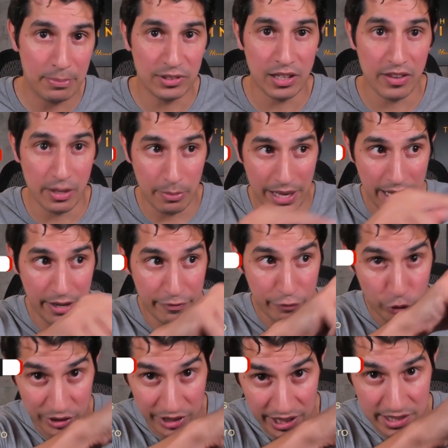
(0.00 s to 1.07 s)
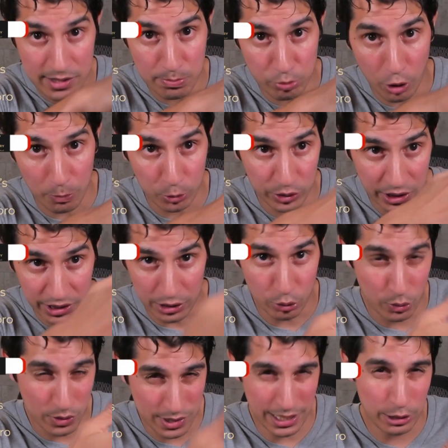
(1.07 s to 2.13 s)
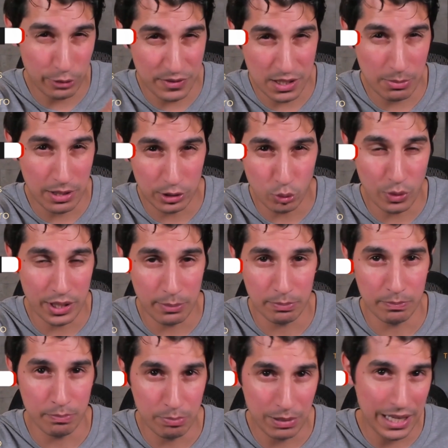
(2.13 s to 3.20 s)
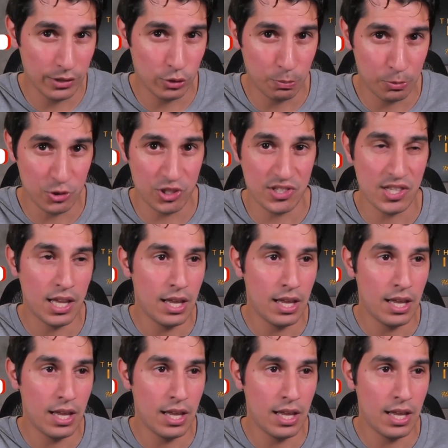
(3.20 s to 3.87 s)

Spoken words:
tell them, hey, for this property that looks kind of similar to what I'm planning to purchase,